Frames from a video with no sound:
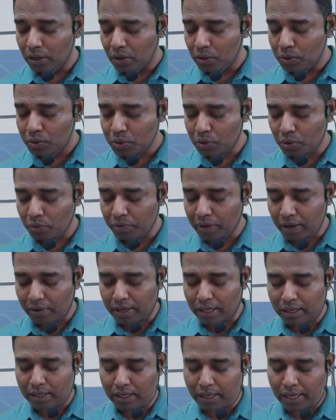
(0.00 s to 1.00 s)
So we have
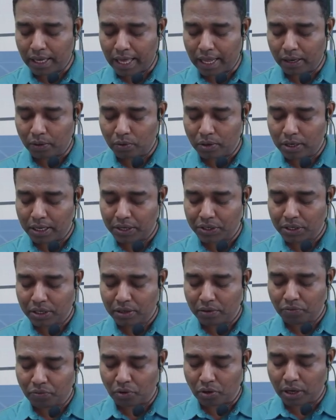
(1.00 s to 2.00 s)
done the
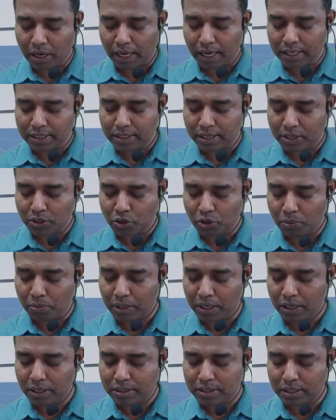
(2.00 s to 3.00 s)
calculation. For X it should
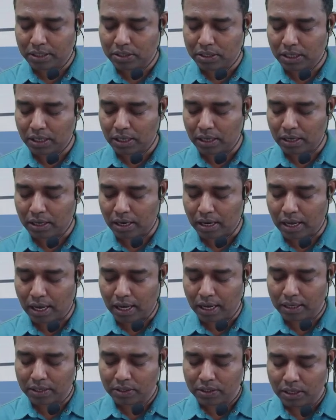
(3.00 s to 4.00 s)
be 1600
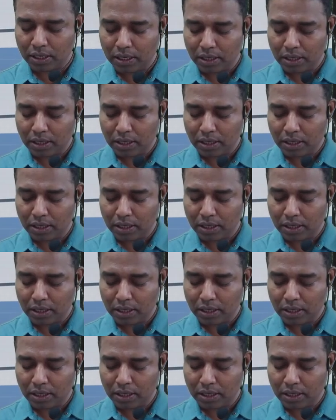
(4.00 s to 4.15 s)
hours,